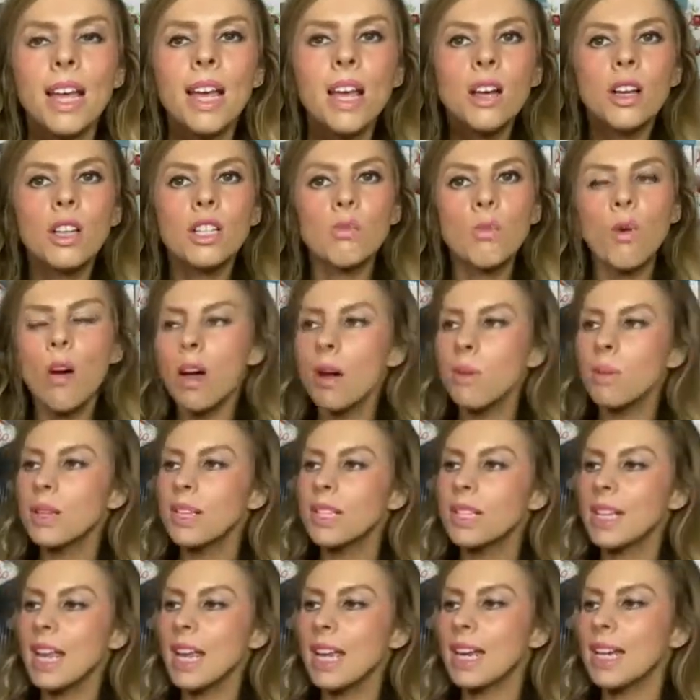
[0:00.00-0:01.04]
Because what I was
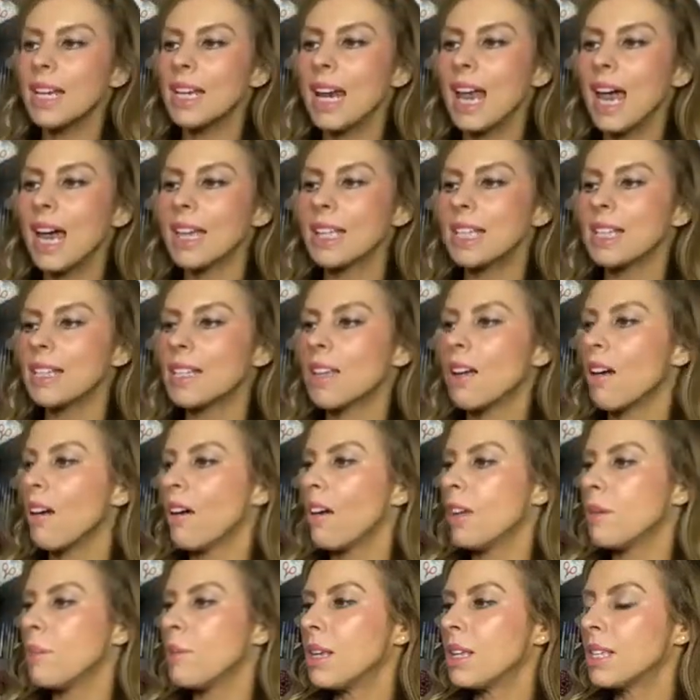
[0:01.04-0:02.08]
saying last
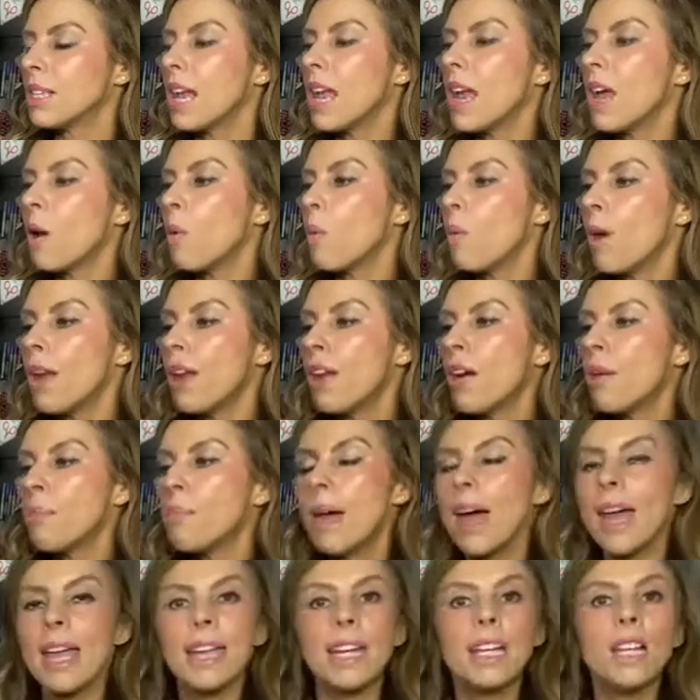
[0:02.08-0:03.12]
time is when I
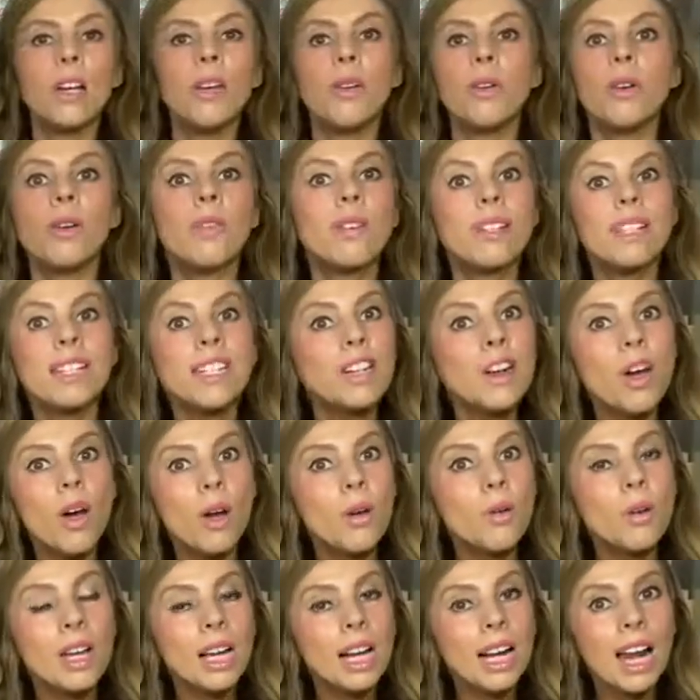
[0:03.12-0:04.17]
made Luna, I didn't
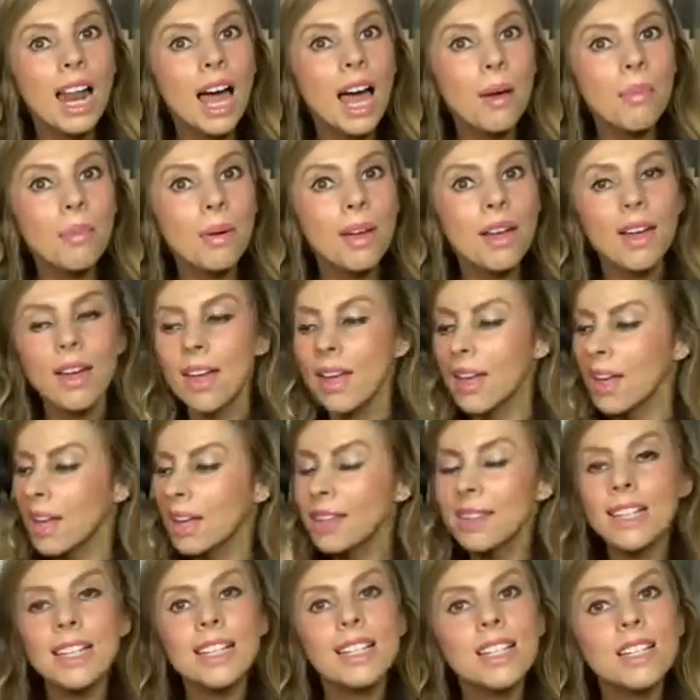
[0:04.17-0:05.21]
own a clapper,
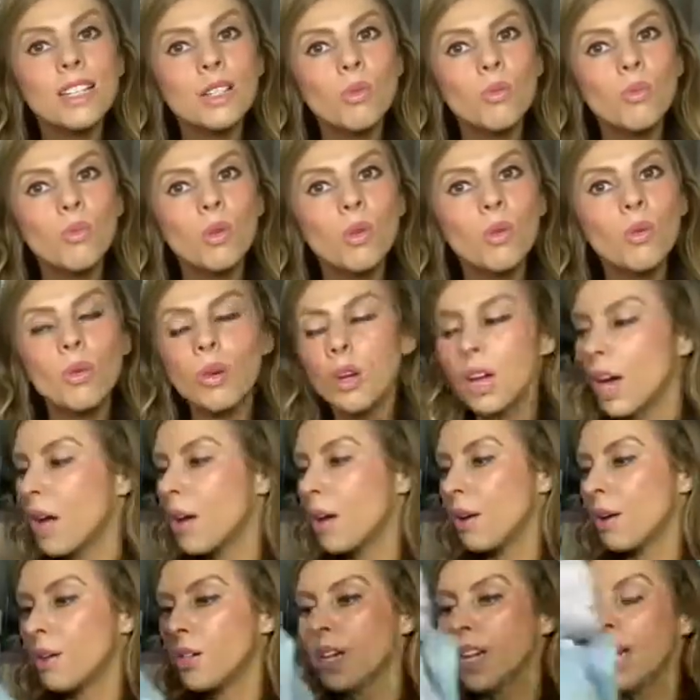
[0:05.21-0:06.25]
and this is a wool
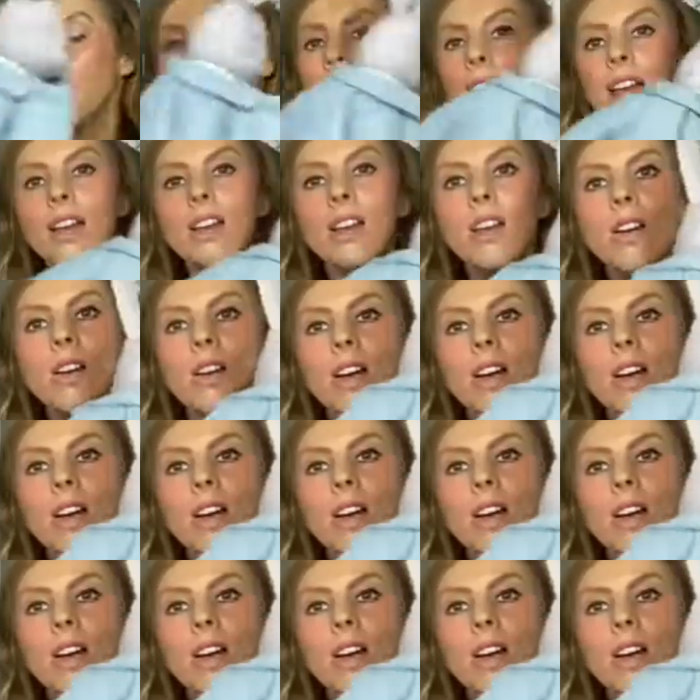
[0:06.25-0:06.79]
coat. And look